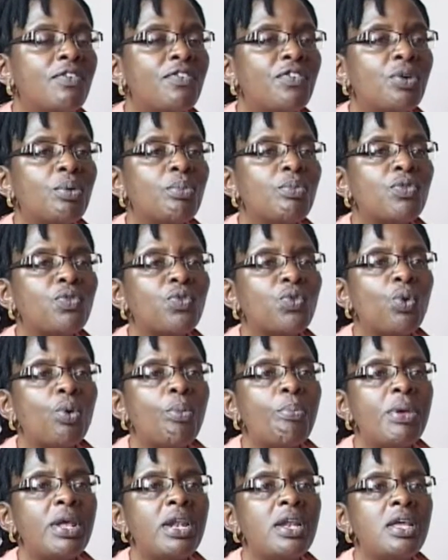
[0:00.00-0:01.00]
from so
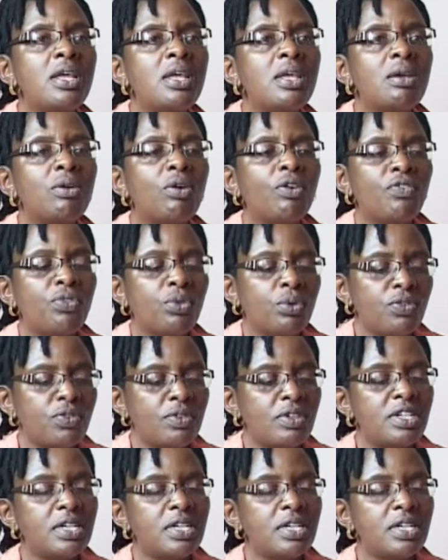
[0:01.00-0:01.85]
many of those